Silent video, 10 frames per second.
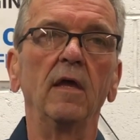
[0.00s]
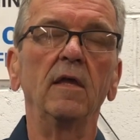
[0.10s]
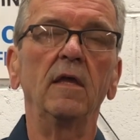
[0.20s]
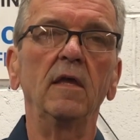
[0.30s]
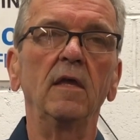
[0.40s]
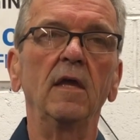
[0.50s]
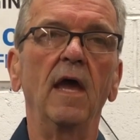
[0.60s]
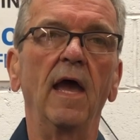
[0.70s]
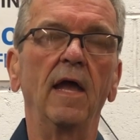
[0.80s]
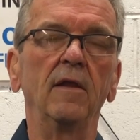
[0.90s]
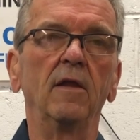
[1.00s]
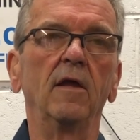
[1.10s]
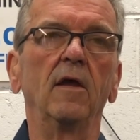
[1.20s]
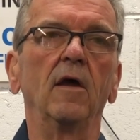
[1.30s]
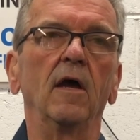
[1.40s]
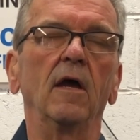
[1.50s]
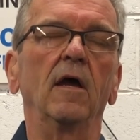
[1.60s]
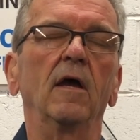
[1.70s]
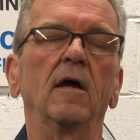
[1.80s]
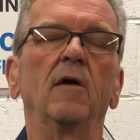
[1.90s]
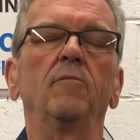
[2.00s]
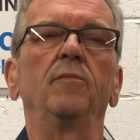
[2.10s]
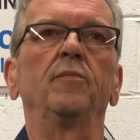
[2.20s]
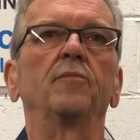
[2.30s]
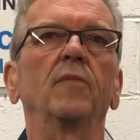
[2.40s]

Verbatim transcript: he had um,